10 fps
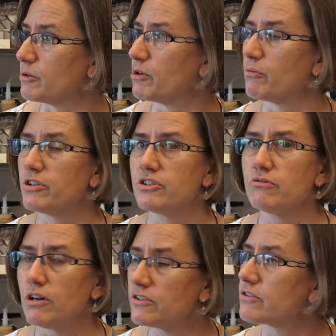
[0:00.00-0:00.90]
Okay. But we
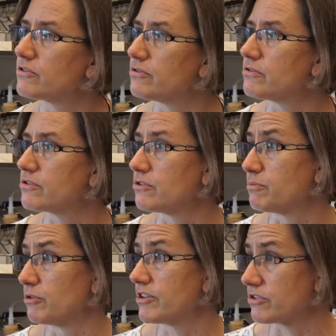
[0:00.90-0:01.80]
do also do
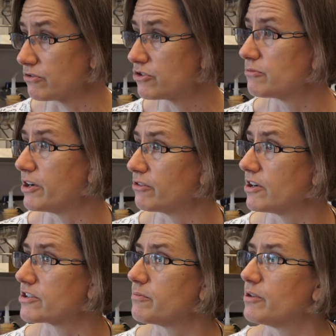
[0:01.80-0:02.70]
super resolution
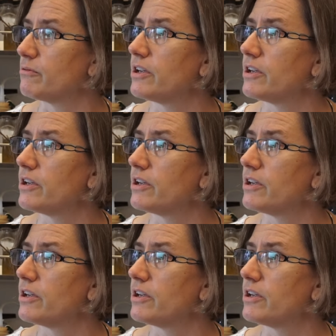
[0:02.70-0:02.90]
microscopy.